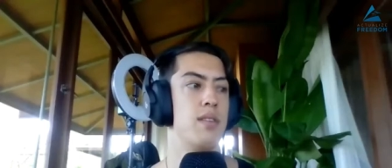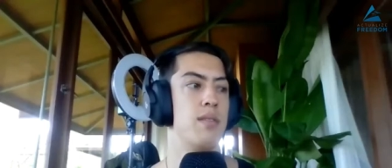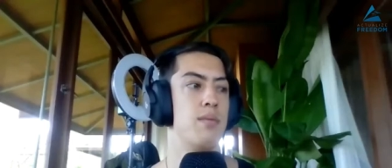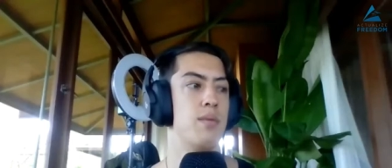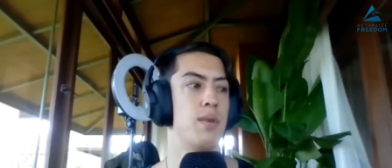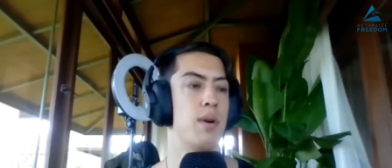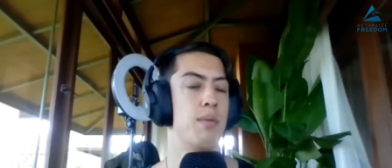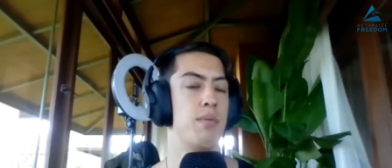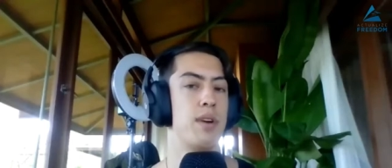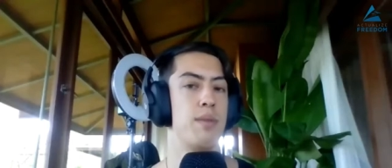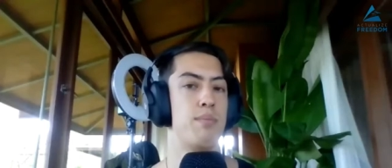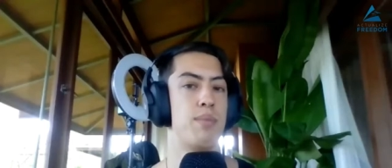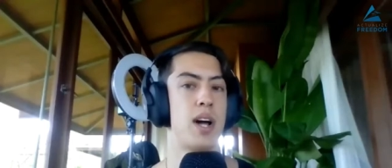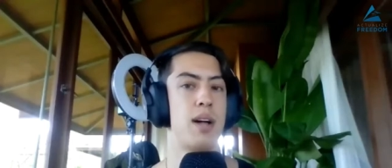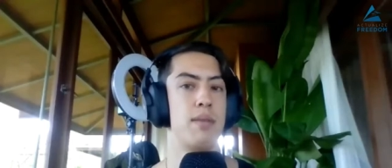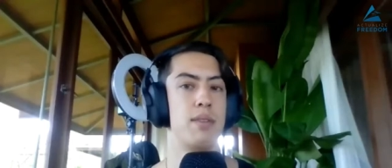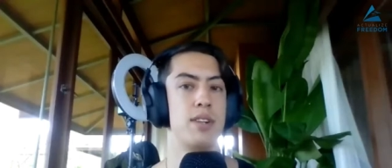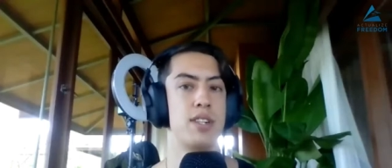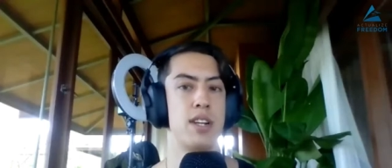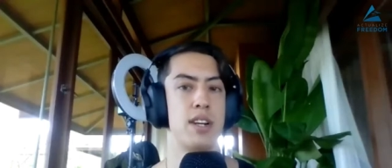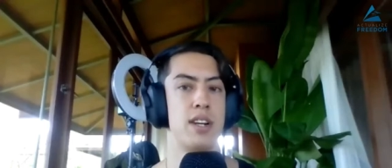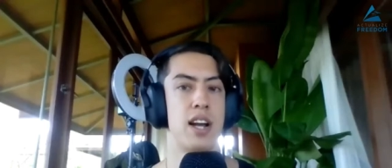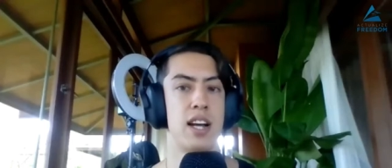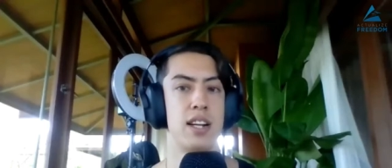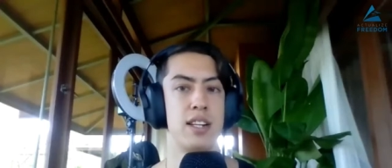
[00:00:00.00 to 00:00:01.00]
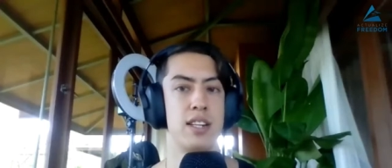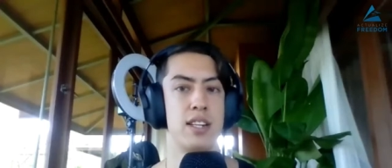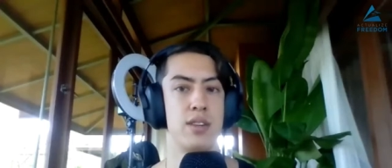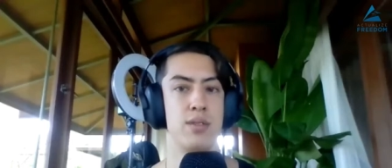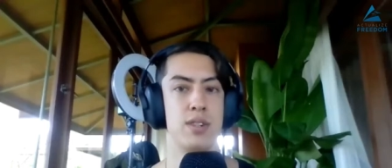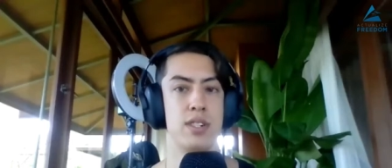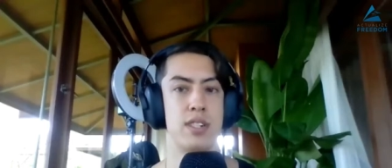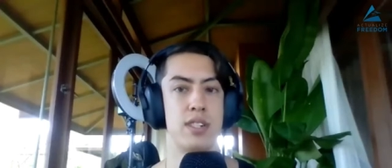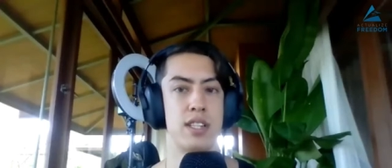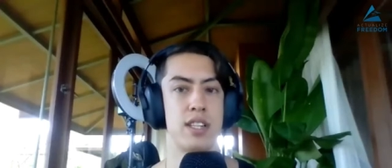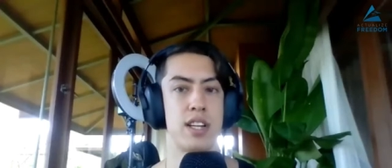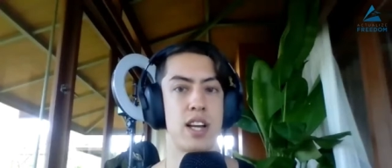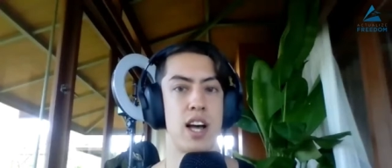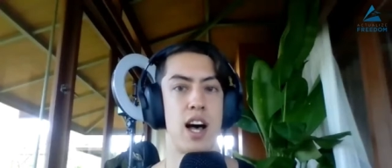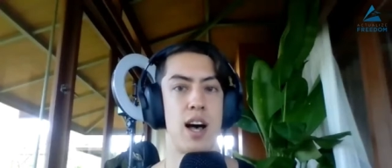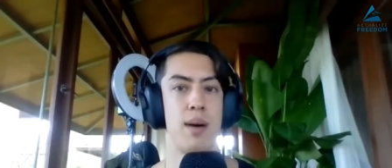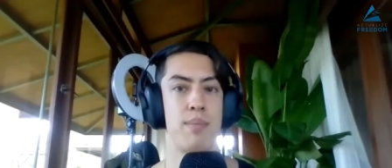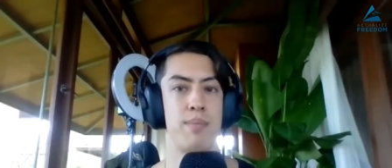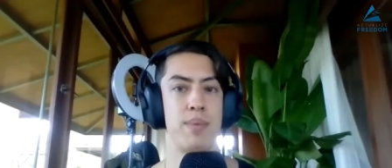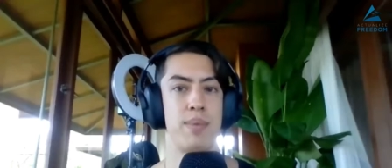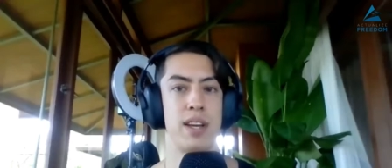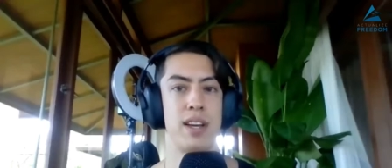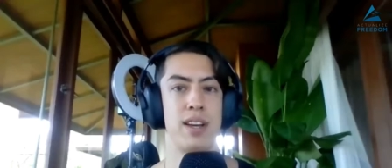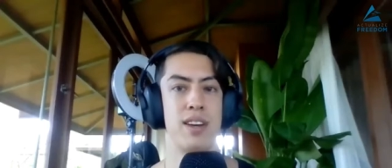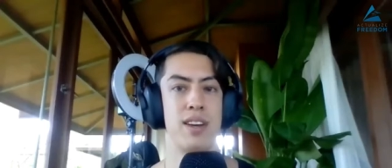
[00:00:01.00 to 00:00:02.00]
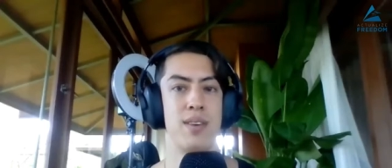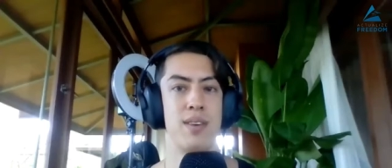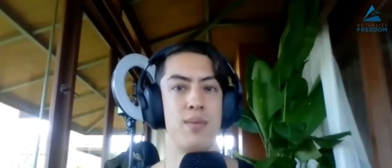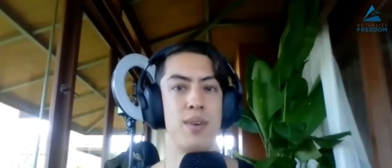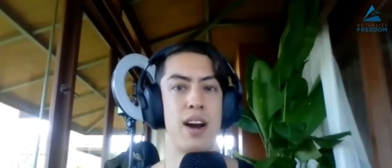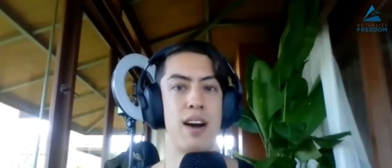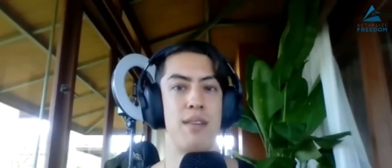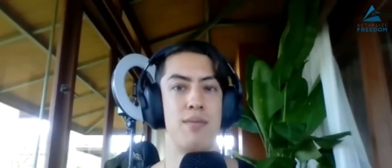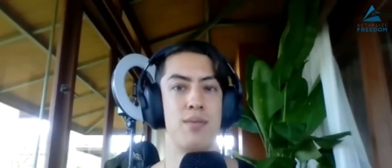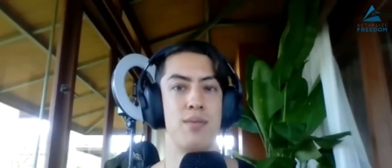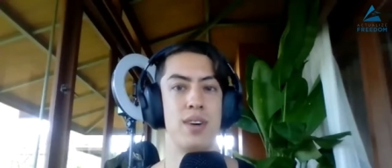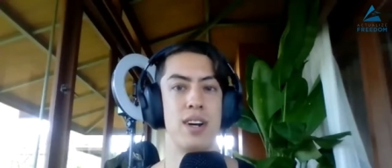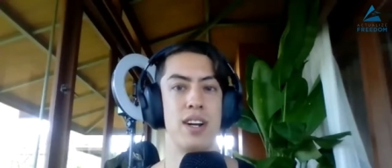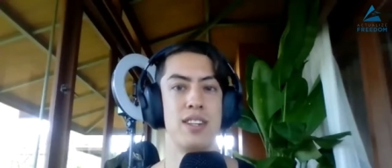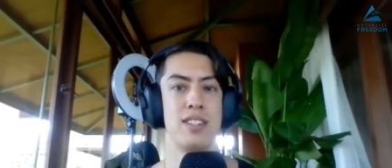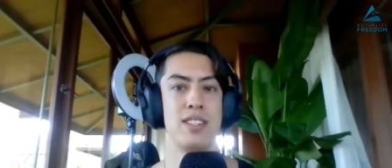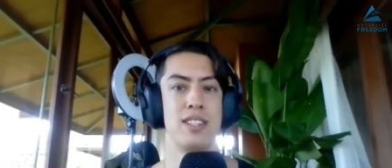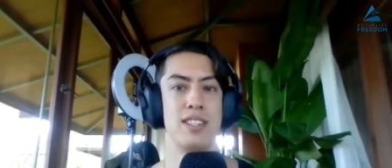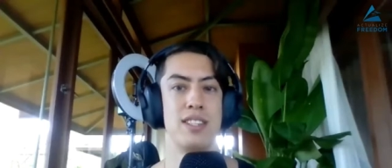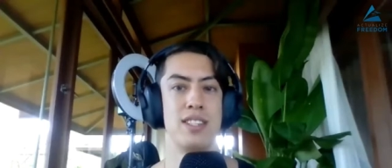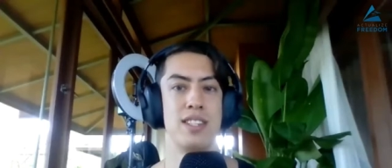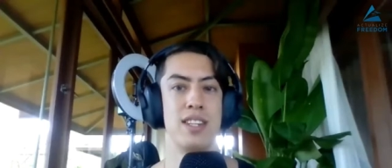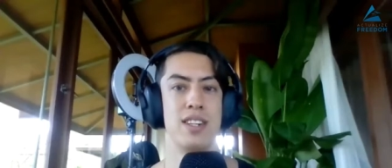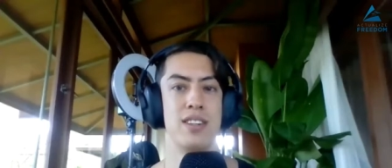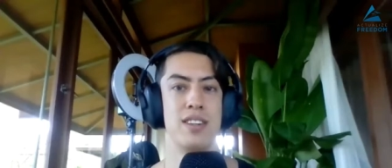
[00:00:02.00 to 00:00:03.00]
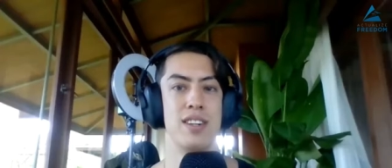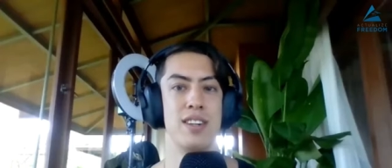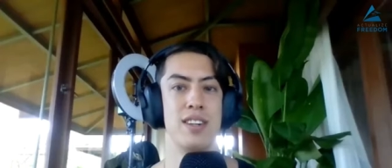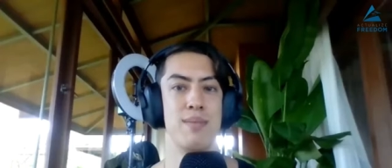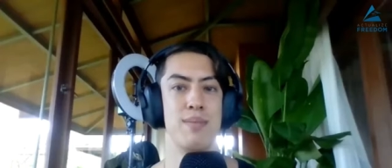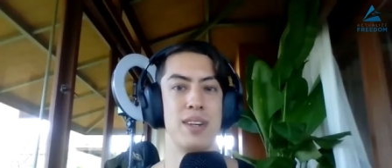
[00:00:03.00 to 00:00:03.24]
what we probably should not do is just copy what everyone else is doing,